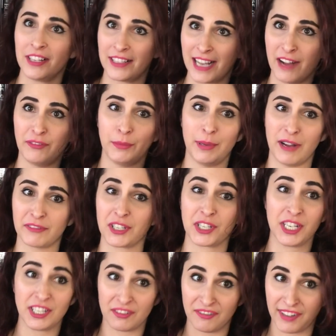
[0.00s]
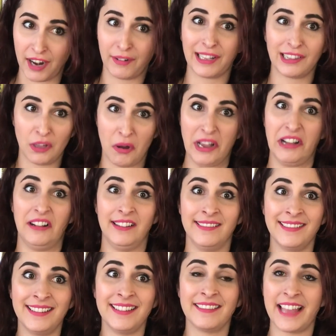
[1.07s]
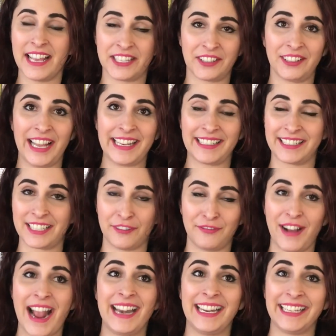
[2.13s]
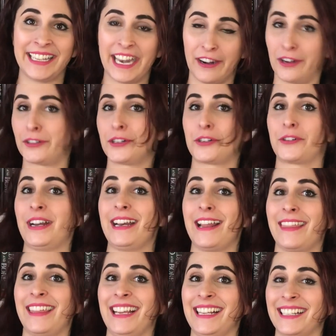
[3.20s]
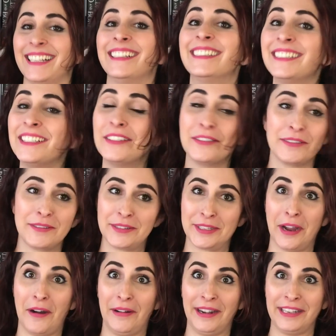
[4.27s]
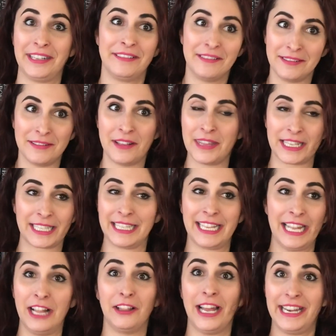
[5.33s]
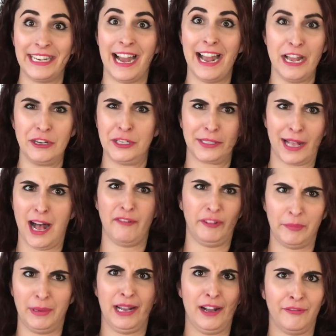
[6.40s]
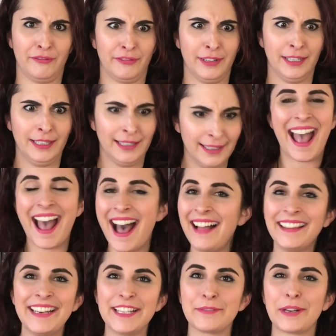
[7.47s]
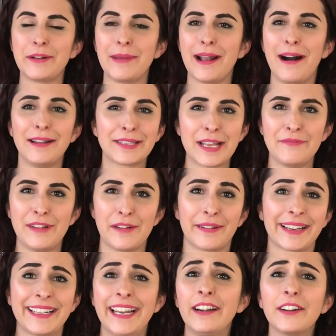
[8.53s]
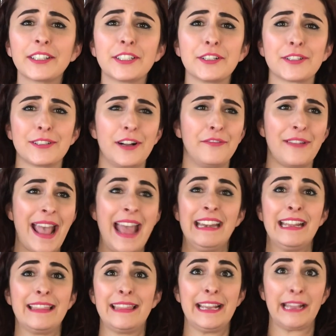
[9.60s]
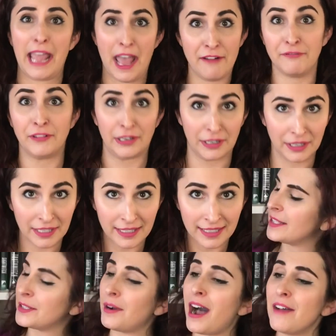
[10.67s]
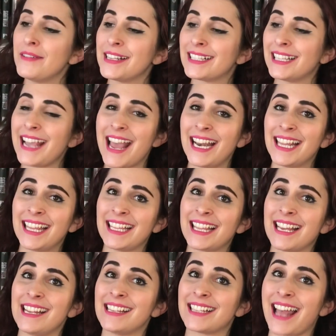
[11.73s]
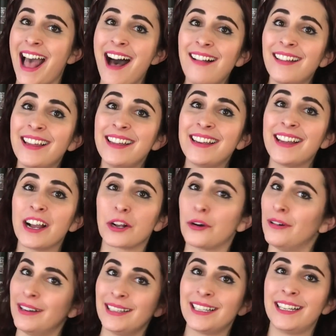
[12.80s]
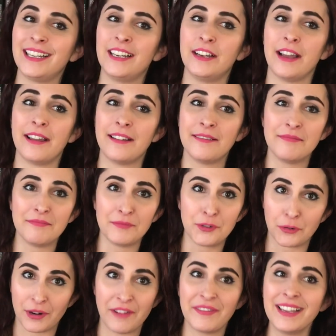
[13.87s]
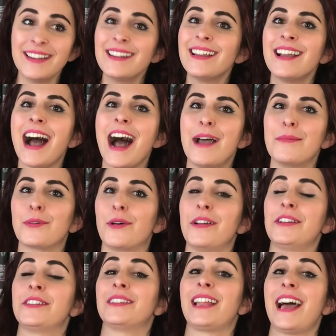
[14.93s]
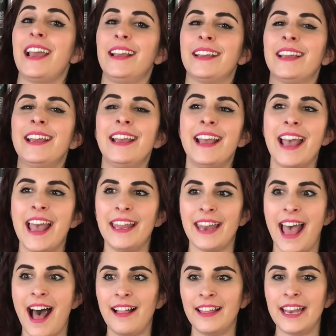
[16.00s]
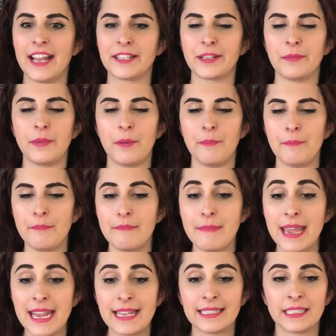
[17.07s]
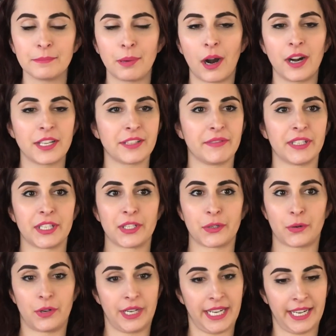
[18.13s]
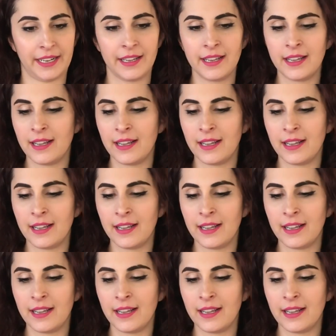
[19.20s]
She's Hufflepuff because she's very loyal. That's your like defining character trait, I think. Sorry. This is the hill I die on. She's a Hufflepuff. Helen is one of my all-time favorite characters of anything ever. So obviously anything that is Helen Aquilla driven, I'm going to like. And Helen has some amazing parts of this story.